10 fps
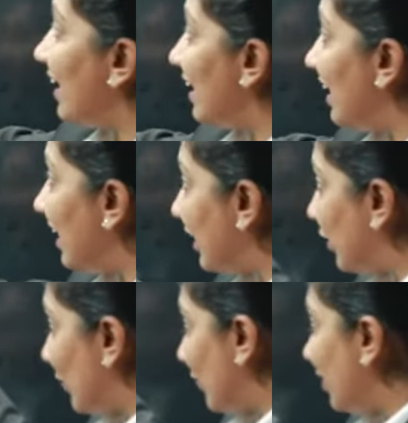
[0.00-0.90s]
a
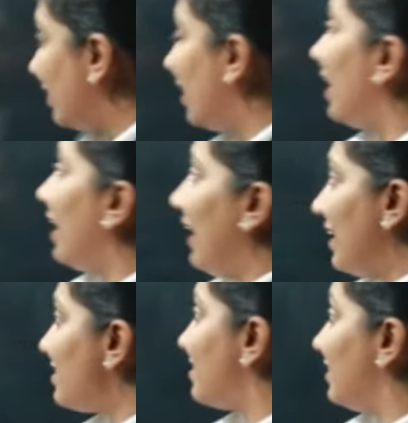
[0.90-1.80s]
liquid
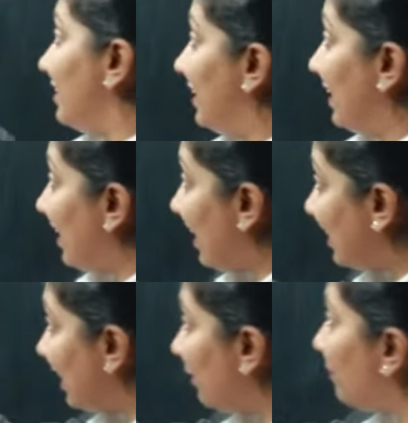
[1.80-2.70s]
is
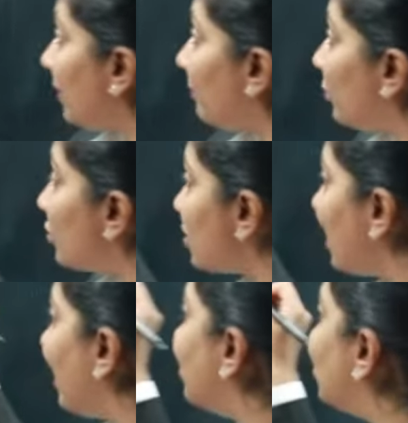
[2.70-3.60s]
directly proportional